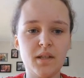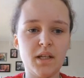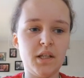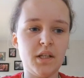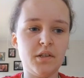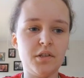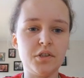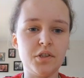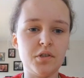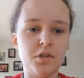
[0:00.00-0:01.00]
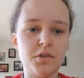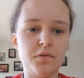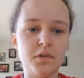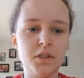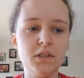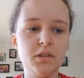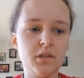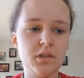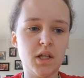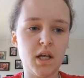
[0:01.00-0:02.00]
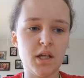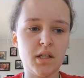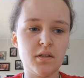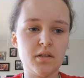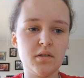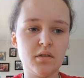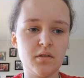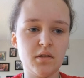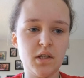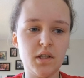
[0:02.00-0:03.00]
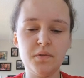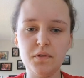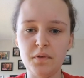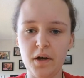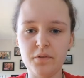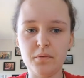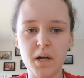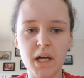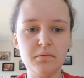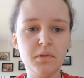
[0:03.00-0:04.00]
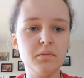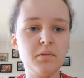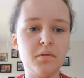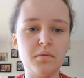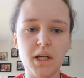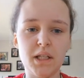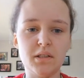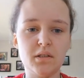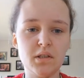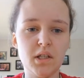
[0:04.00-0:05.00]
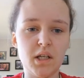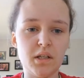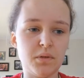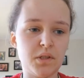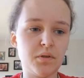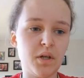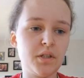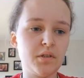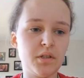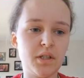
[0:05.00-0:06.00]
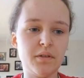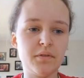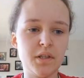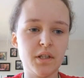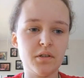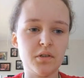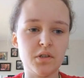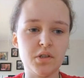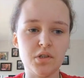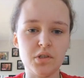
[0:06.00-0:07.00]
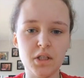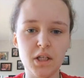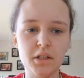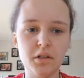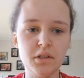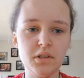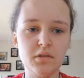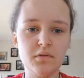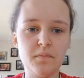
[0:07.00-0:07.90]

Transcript: and then you can search for it. And if you found the right one with the right administrator and everything, you can just click on it